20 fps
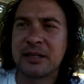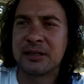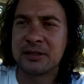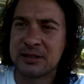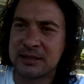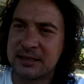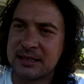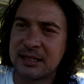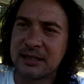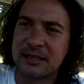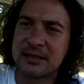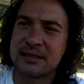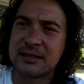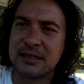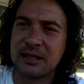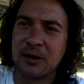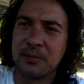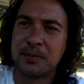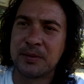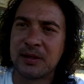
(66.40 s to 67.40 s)
to
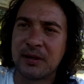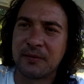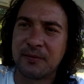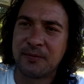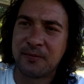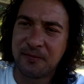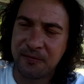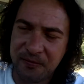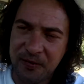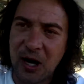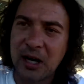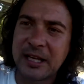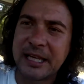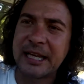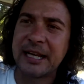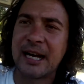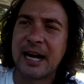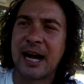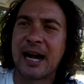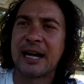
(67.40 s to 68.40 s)
seriously open their
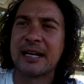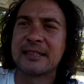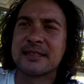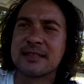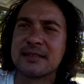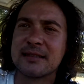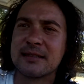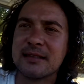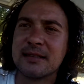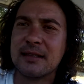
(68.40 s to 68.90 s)
fucking eyes.